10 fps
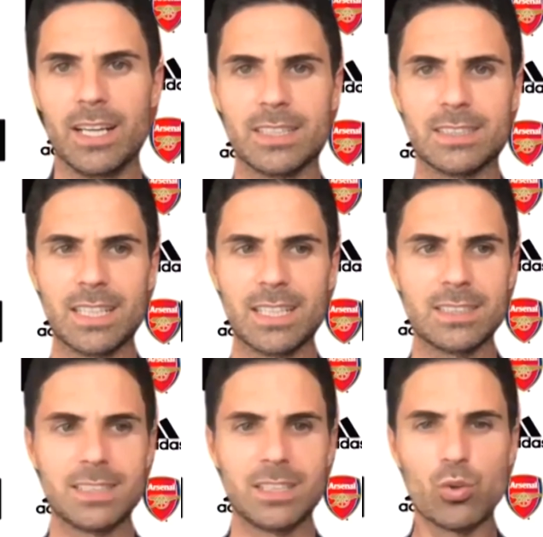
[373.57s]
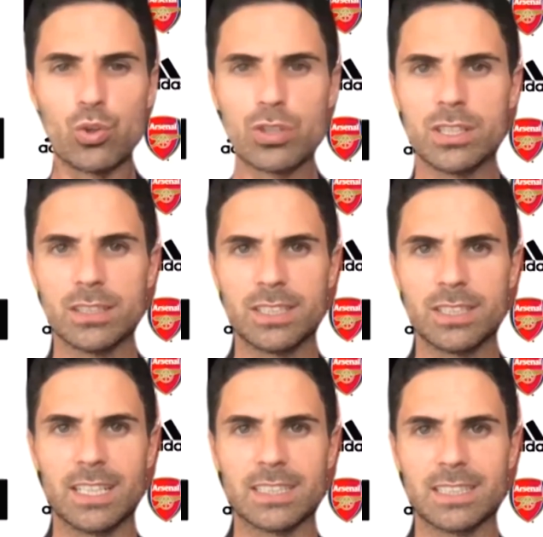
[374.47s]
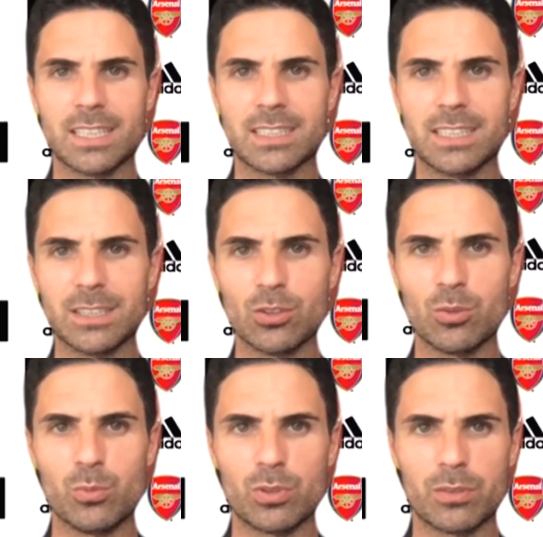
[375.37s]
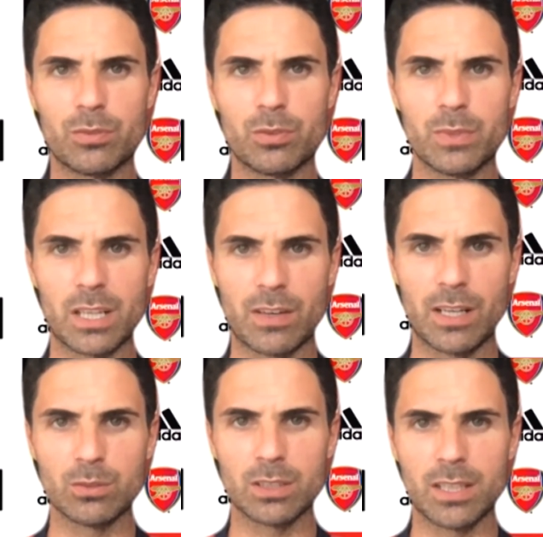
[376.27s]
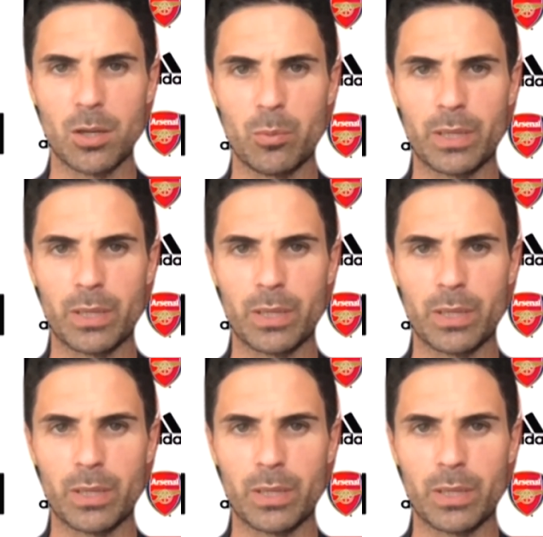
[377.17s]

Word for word: And that's uh, urgency doesn't exist no more from the crowd and how